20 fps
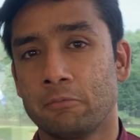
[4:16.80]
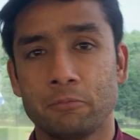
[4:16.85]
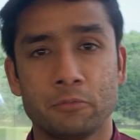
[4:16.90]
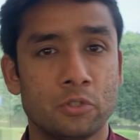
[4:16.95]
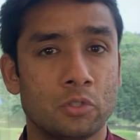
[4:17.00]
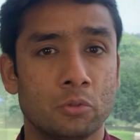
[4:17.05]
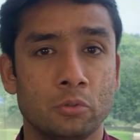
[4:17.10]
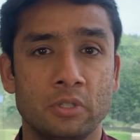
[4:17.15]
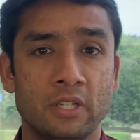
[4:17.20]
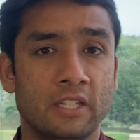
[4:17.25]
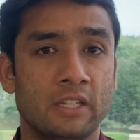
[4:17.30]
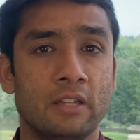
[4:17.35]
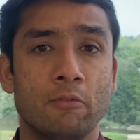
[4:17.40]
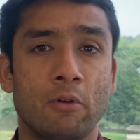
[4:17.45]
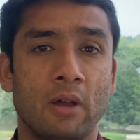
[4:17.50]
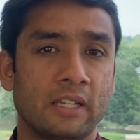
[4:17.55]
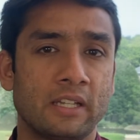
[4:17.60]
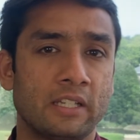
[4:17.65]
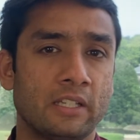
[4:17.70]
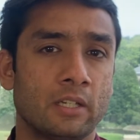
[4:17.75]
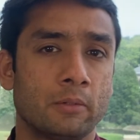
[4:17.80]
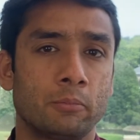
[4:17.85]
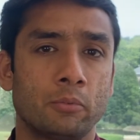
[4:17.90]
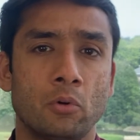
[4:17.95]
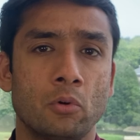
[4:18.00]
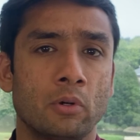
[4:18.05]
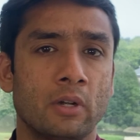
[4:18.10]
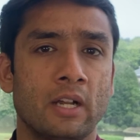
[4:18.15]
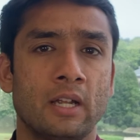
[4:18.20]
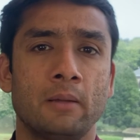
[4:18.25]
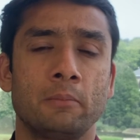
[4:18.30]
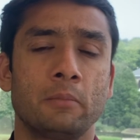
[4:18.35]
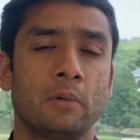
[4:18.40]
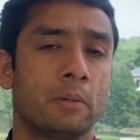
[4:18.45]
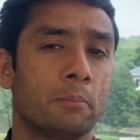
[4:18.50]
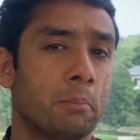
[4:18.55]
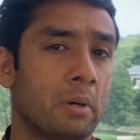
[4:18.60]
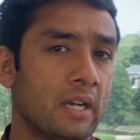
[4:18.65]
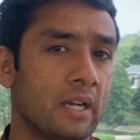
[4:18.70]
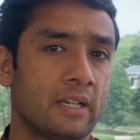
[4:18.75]
You did the 1 year program,
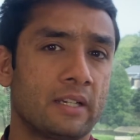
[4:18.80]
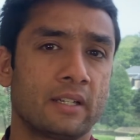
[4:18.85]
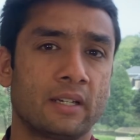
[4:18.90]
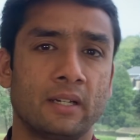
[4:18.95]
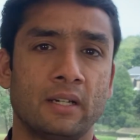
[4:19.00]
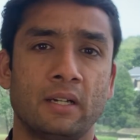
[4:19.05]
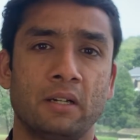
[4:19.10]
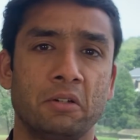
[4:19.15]
but